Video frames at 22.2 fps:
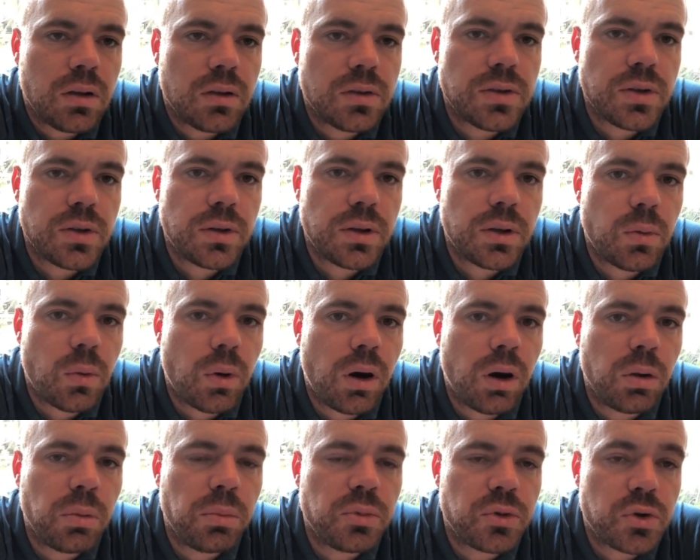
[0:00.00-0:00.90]
to it, where
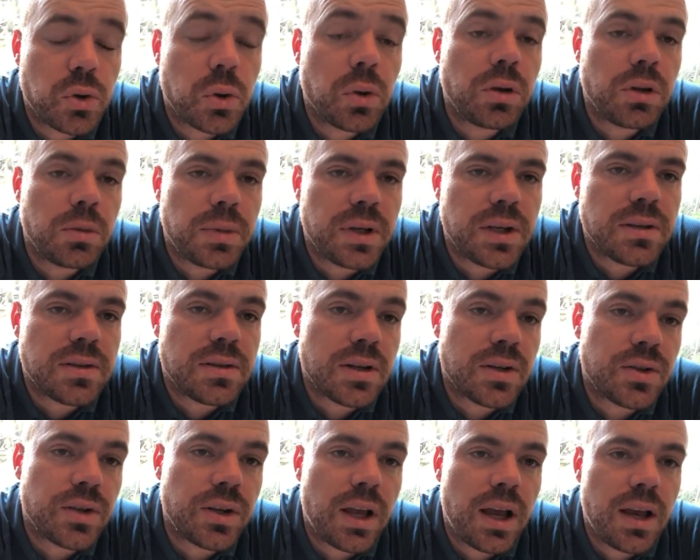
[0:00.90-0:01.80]
it'll truly be
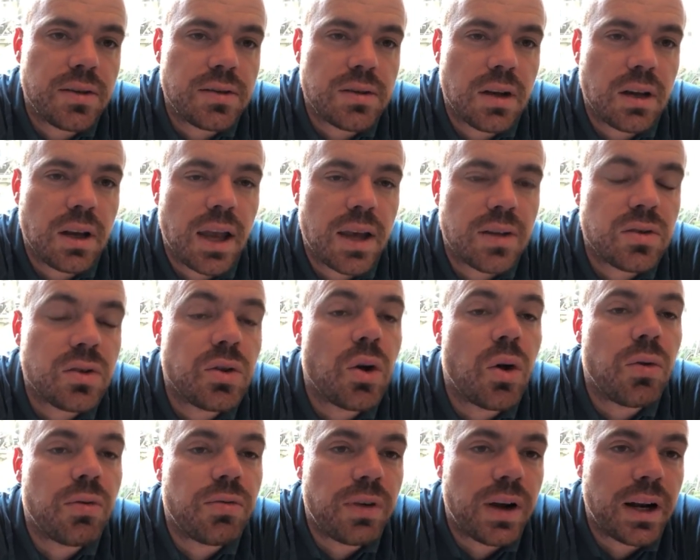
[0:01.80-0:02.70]
decentralized, and he has
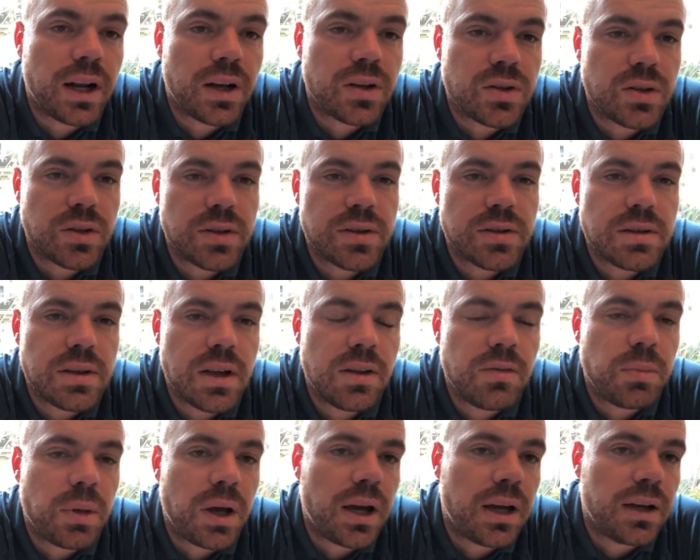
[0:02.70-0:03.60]
no financial
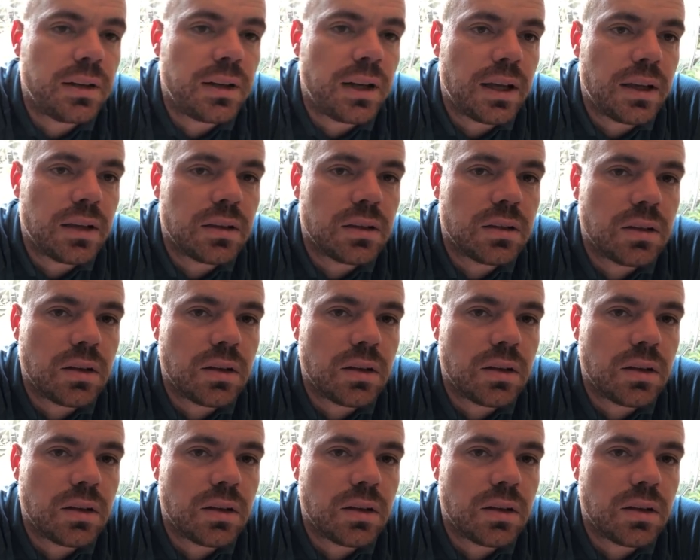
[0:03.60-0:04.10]
incentive behind that.